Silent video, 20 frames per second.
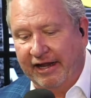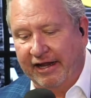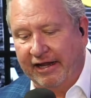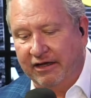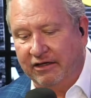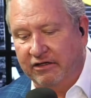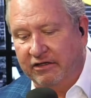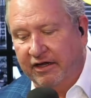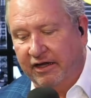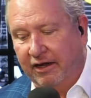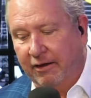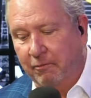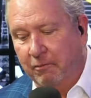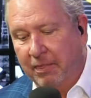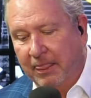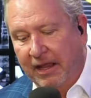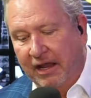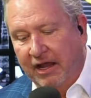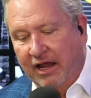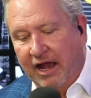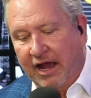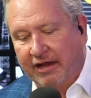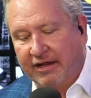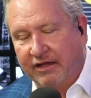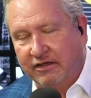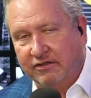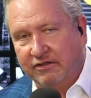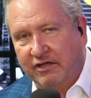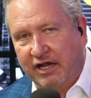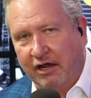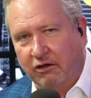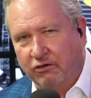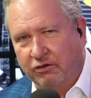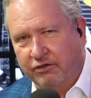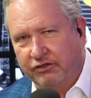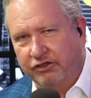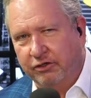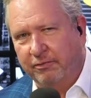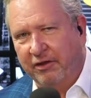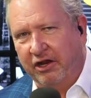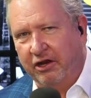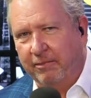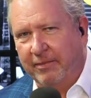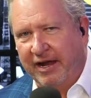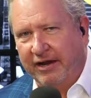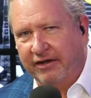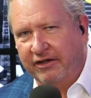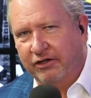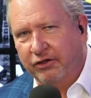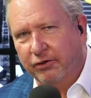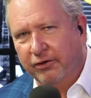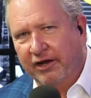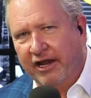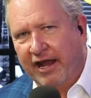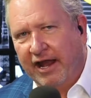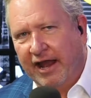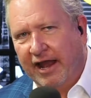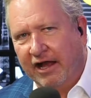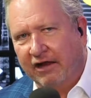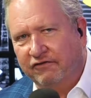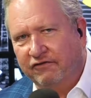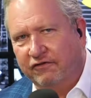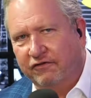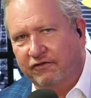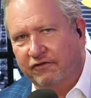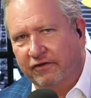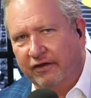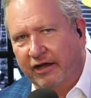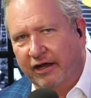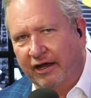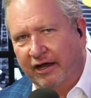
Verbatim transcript: And um, I guess how long has it been? Mm-hmm. About a year and a half.